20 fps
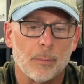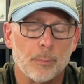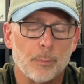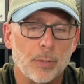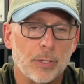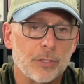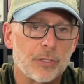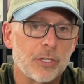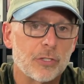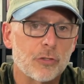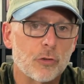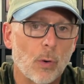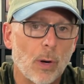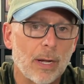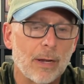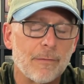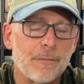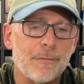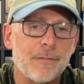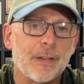But just
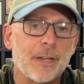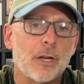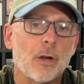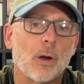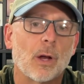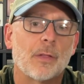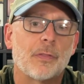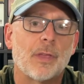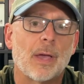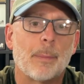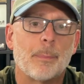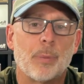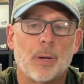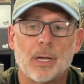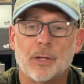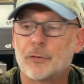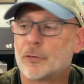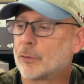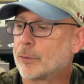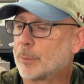trying to figure out that
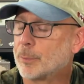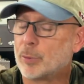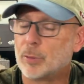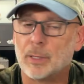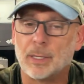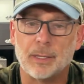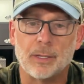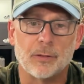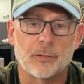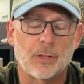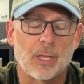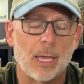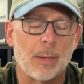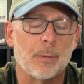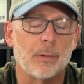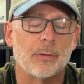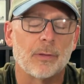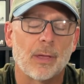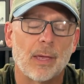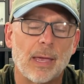puzzle to play this game
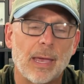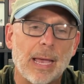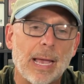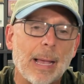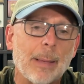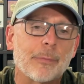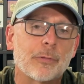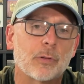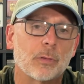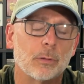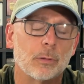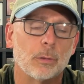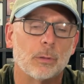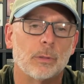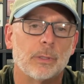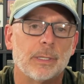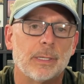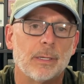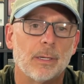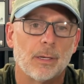is
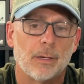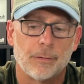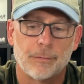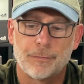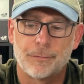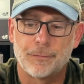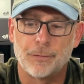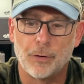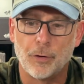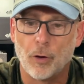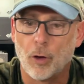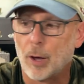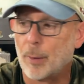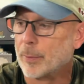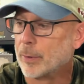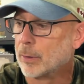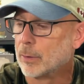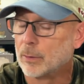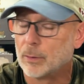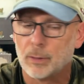absolutely
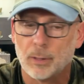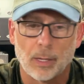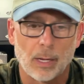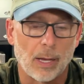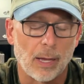phenomenal.